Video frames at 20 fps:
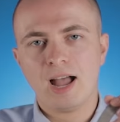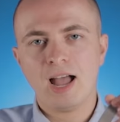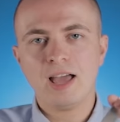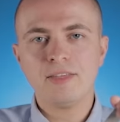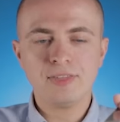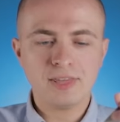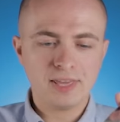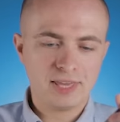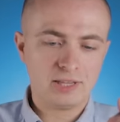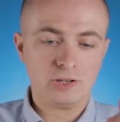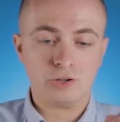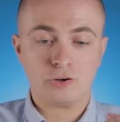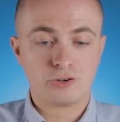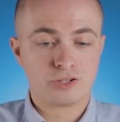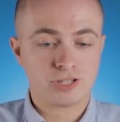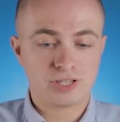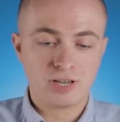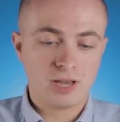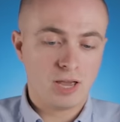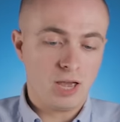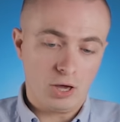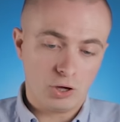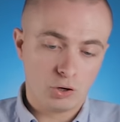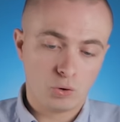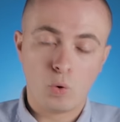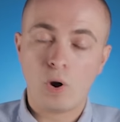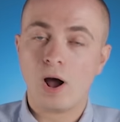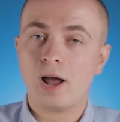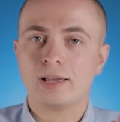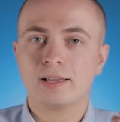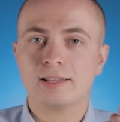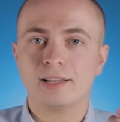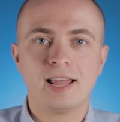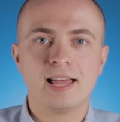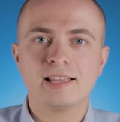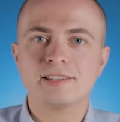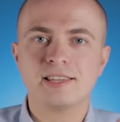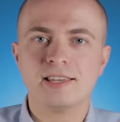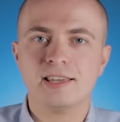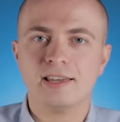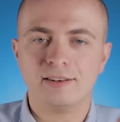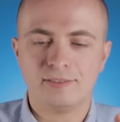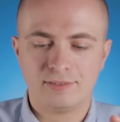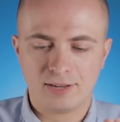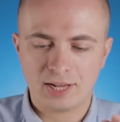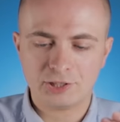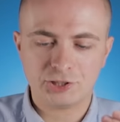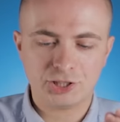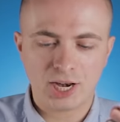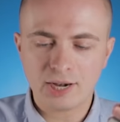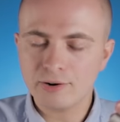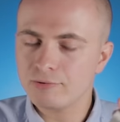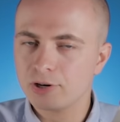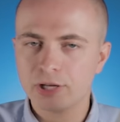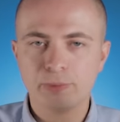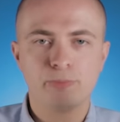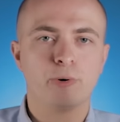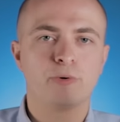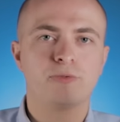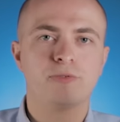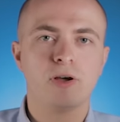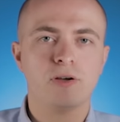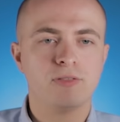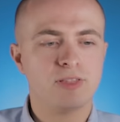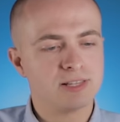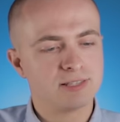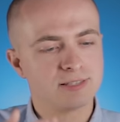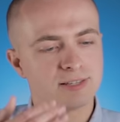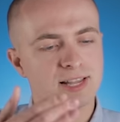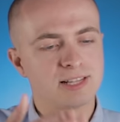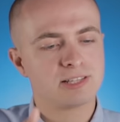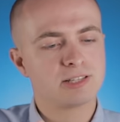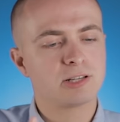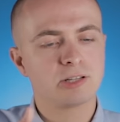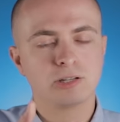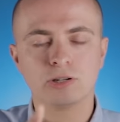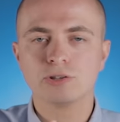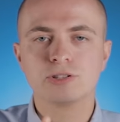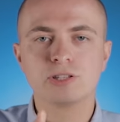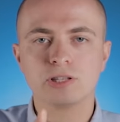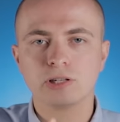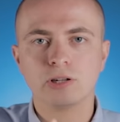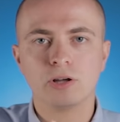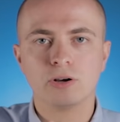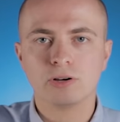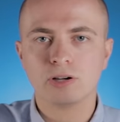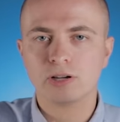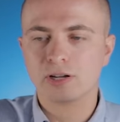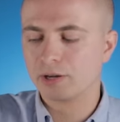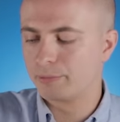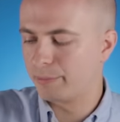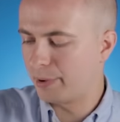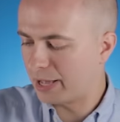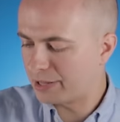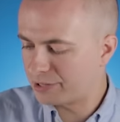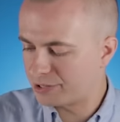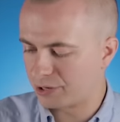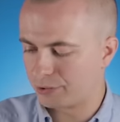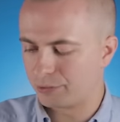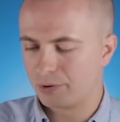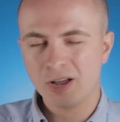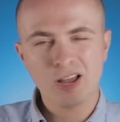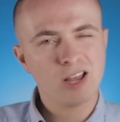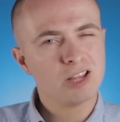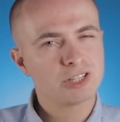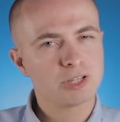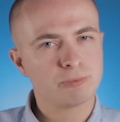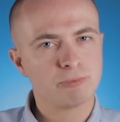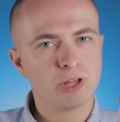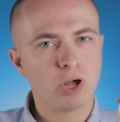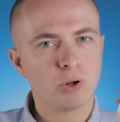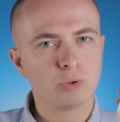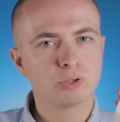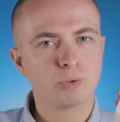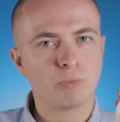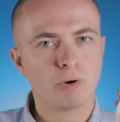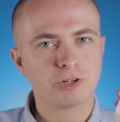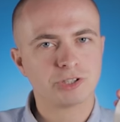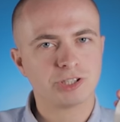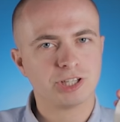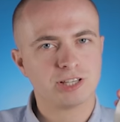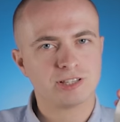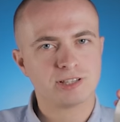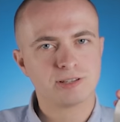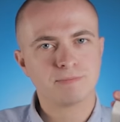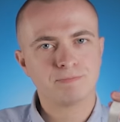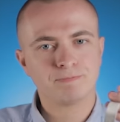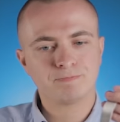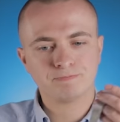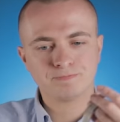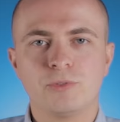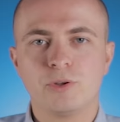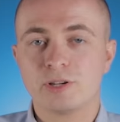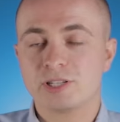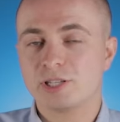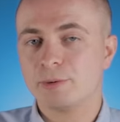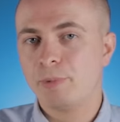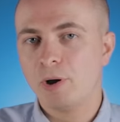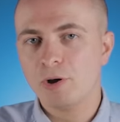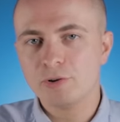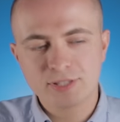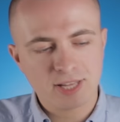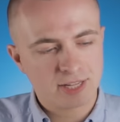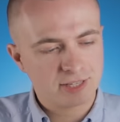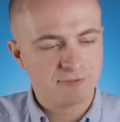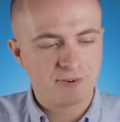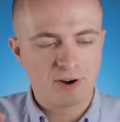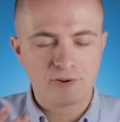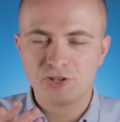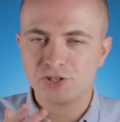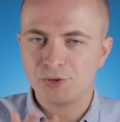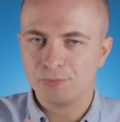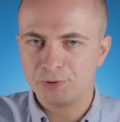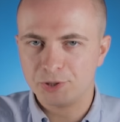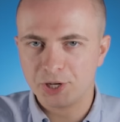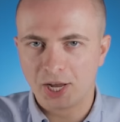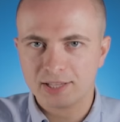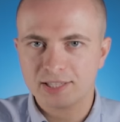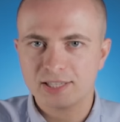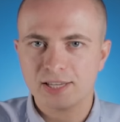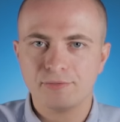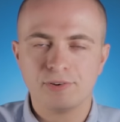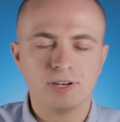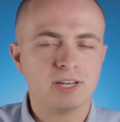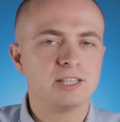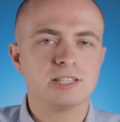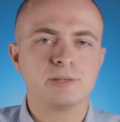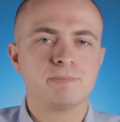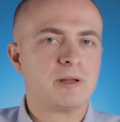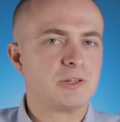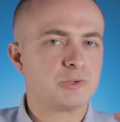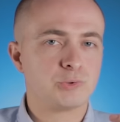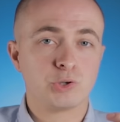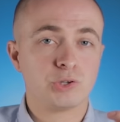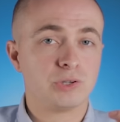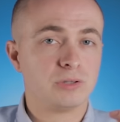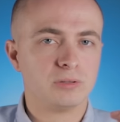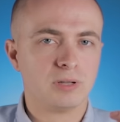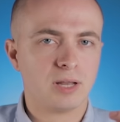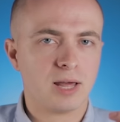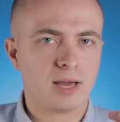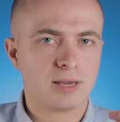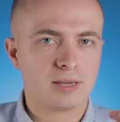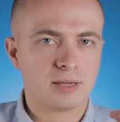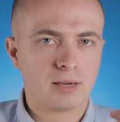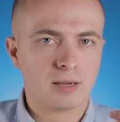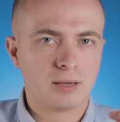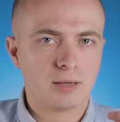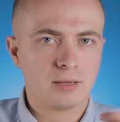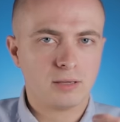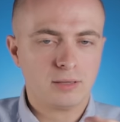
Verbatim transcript: I think it looks quite classy and I generally prefer this less cluttered look compared to some of the older watches. Though I suppose that's very subjective and it depends what you like.